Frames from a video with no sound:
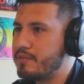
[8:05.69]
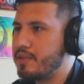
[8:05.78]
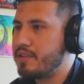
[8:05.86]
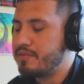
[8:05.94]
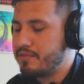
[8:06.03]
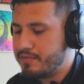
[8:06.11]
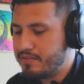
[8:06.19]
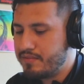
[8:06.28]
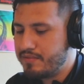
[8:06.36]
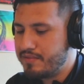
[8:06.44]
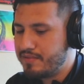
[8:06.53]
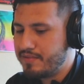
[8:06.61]
well,
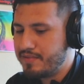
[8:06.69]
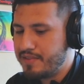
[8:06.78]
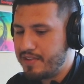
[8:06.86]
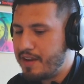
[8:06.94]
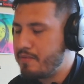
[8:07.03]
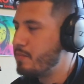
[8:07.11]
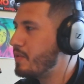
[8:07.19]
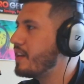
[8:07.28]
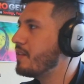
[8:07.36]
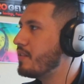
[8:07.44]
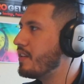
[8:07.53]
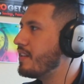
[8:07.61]

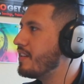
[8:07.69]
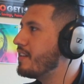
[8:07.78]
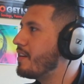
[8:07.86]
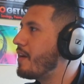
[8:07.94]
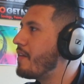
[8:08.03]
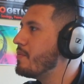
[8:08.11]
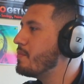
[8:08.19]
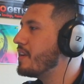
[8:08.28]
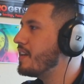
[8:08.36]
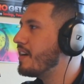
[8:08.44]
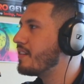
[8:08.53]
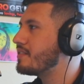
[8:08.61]

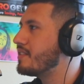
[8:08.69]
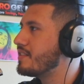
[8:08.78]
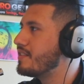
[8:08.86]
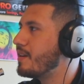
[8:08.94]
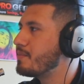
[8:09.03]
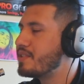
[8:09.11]
everybody else does dumb